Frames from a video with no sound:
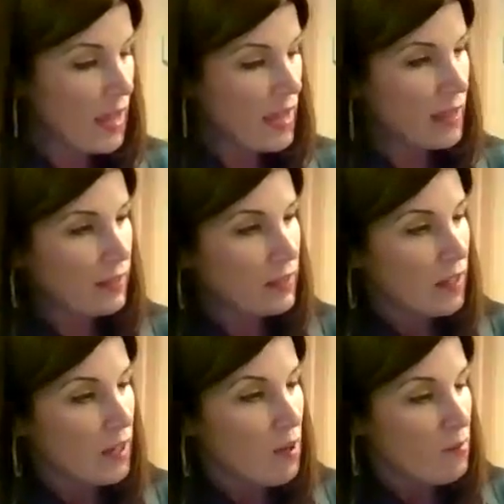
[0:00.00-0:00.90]
is,
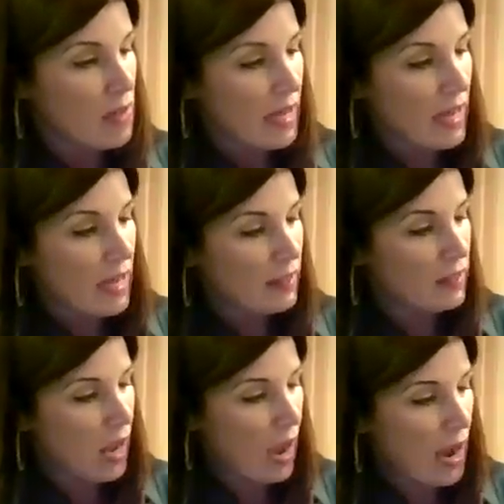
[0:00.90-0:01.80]

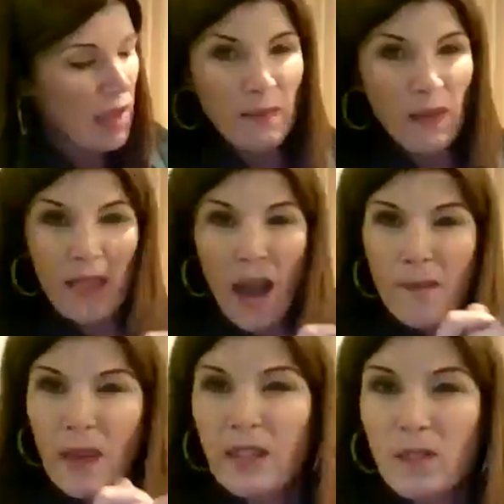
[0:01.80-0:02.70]
because I made
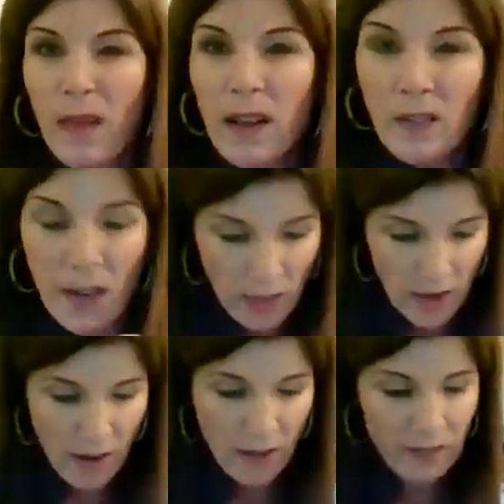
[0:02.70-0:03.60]
that paint splatter right
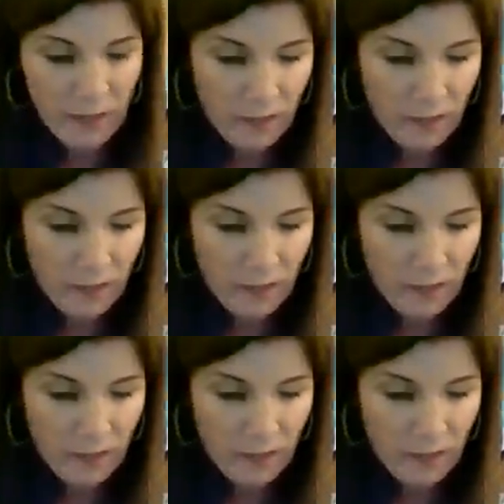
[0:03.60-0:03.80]
there,